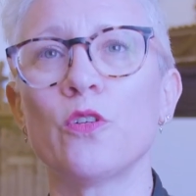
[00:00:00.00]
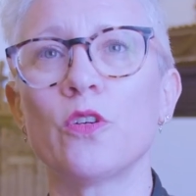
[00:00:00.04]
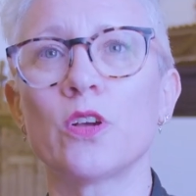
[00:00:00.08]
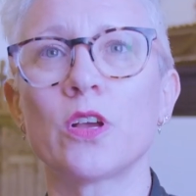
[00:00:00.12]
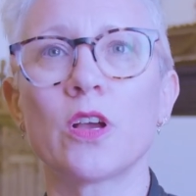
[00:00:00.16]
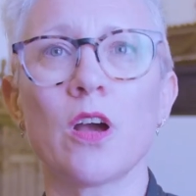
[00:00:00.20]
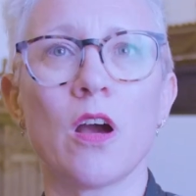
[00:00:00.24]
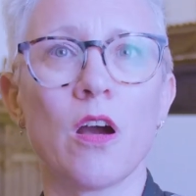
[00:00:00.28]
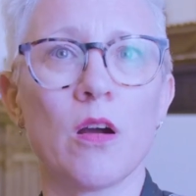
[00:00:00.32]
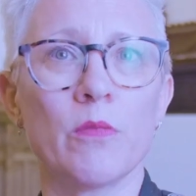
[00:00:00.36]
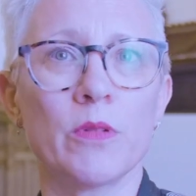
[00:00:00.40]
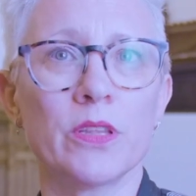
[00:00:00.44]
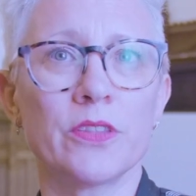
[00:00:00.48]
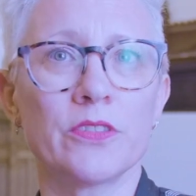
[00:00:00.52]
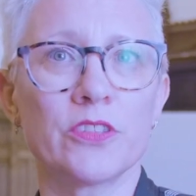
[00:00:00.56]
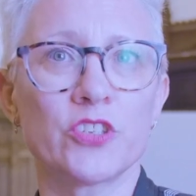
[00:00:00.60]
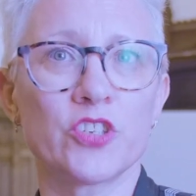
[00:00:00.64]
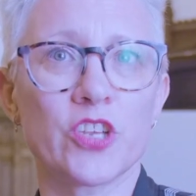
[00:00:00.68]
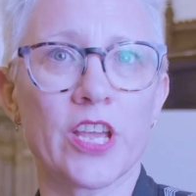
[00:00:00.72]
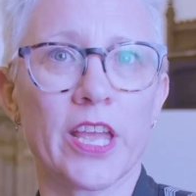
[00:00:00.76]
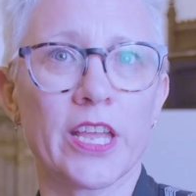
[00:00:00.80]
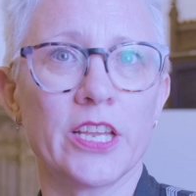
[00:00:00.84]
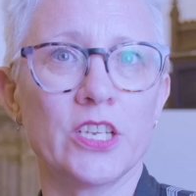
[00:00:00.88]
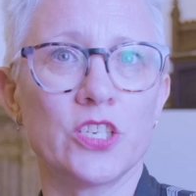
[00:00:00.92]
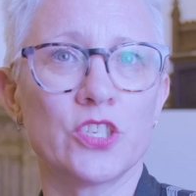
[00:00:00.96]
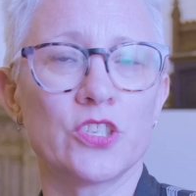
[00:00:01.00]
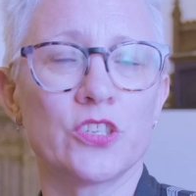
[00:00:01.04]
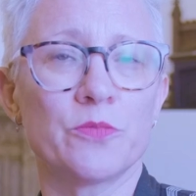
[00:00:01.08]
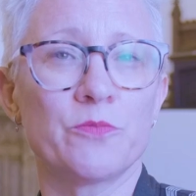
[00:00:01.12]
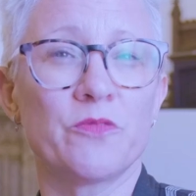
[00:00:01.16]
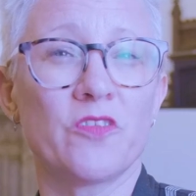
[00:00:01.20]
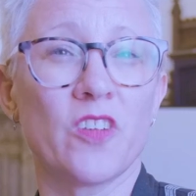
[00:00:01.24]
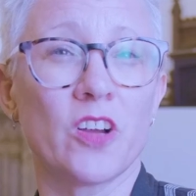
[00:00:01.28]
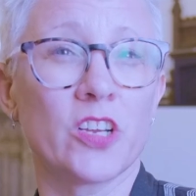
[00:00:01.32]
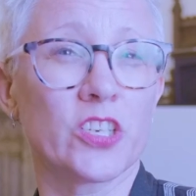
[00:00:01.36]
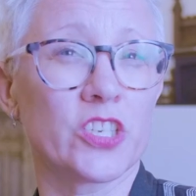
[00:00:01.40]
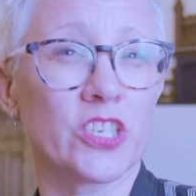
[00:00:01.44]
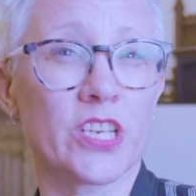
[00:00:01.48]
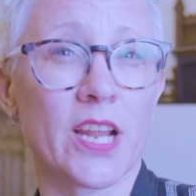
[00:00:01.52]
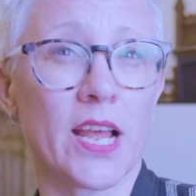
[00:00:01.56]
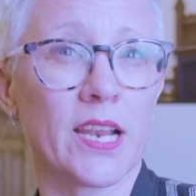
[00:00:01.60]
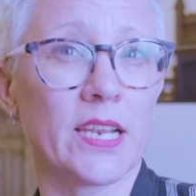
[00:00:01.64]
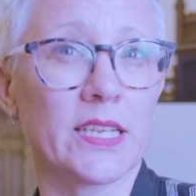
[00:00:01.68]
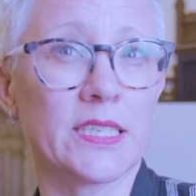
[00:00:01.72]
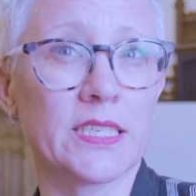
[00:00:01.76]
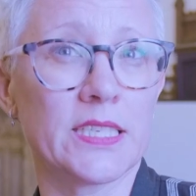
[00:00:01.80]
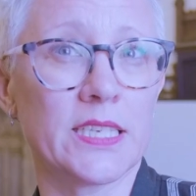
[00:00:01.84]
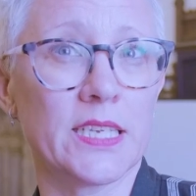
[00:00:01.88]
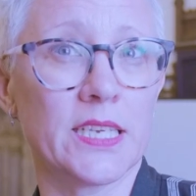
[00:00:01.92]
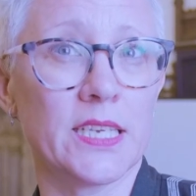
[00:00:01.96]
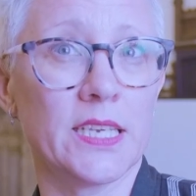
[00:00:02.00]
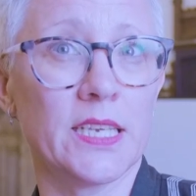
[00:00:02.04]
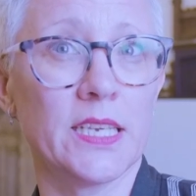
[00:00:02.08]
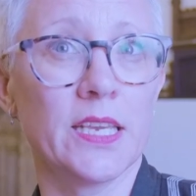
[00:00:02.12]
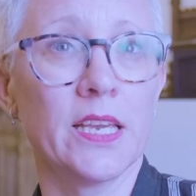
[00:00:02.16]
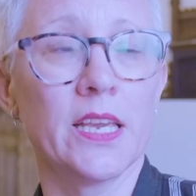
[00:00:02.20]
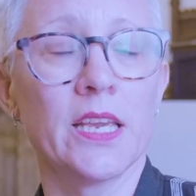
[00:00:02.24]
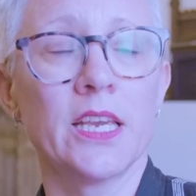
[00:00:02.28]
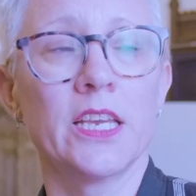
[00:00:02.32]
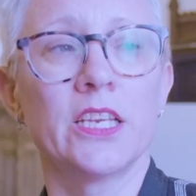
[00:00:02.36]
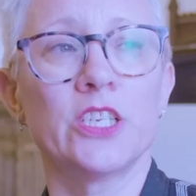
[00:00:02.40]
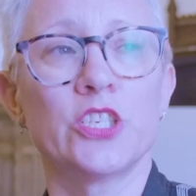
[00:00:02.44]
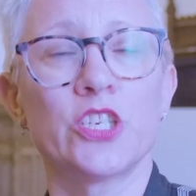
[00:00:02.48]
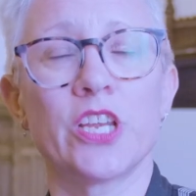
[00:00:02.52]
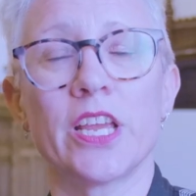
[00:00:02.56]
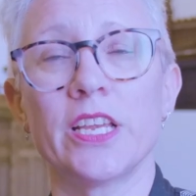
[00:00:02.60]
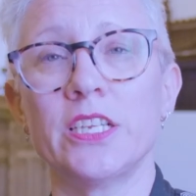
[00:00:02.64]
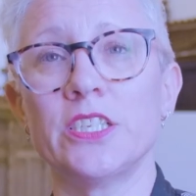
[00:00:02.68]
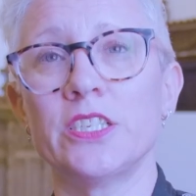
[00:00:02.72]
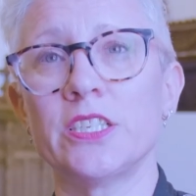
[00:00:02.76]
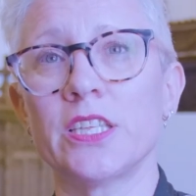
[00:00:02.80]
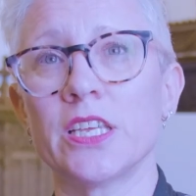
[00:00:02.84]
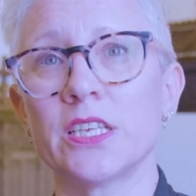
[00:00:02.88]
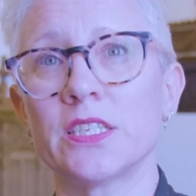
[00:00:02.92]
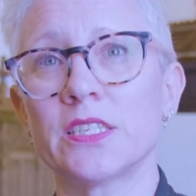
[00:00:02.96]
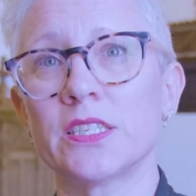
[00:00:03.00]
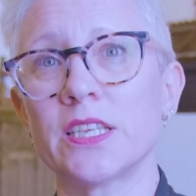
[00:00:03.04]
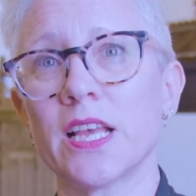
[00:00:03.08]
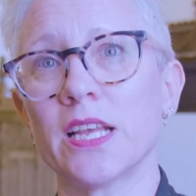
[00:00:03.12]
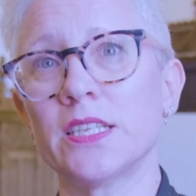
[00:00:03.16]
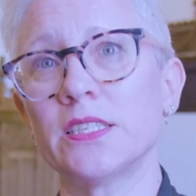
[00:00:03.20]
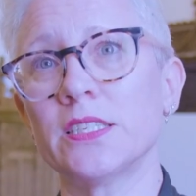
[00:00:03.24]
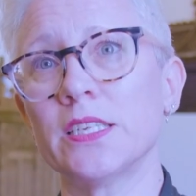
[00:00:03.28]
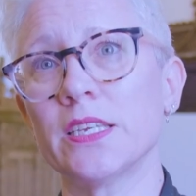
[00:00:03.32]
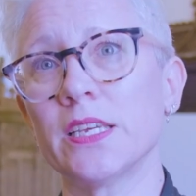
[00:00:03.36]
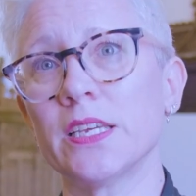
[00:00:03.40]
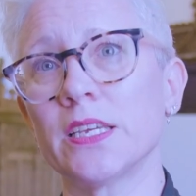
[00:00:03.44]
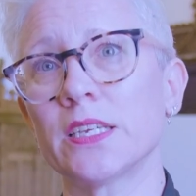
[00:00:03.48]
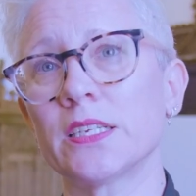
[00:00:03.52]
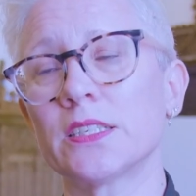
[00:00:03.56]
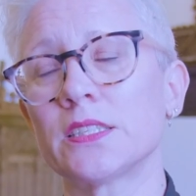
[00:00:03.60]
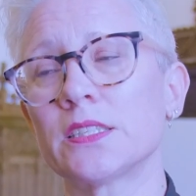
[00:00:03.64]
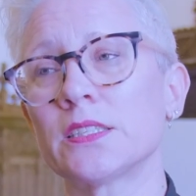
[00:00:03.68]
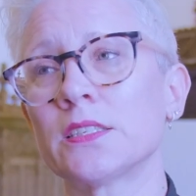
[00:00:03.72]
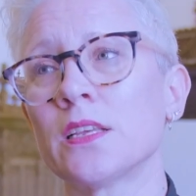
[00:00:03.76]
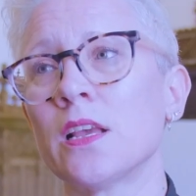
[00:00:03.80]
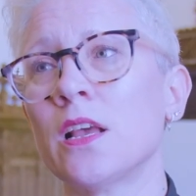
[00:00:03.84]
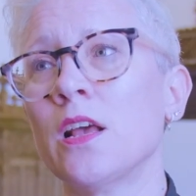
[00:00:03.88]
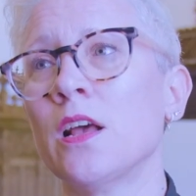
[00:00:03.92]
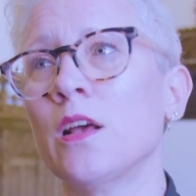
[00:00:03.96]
garment, change the functionality, change the aesthetics,